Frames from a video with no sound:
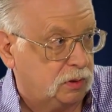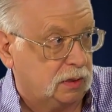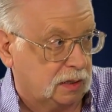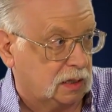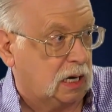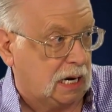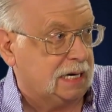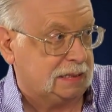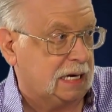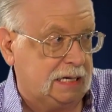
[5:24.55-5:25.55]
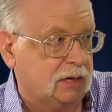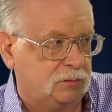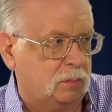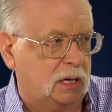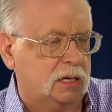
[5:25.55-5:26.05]
the client they get
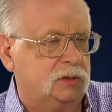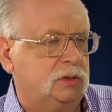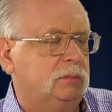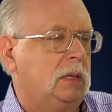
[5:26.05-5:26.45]
from us